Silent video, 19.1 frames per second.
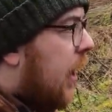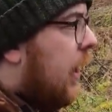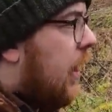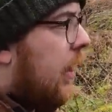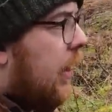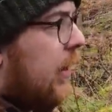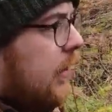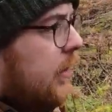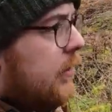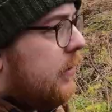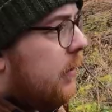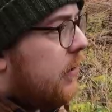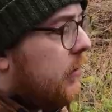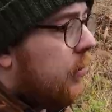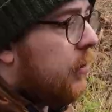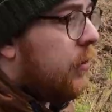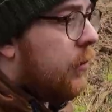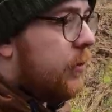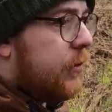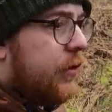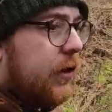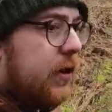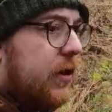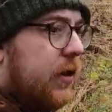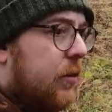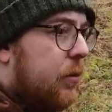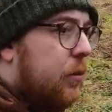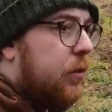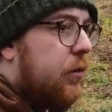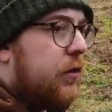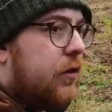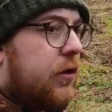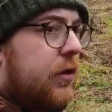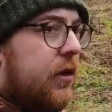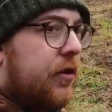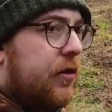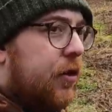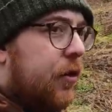I was thinking,
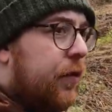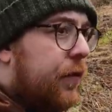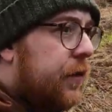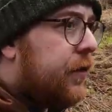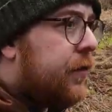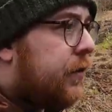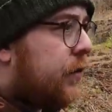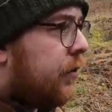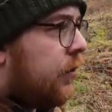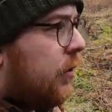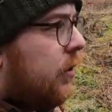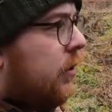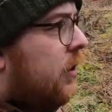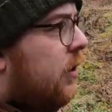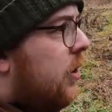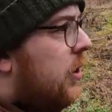what's Glenrothes got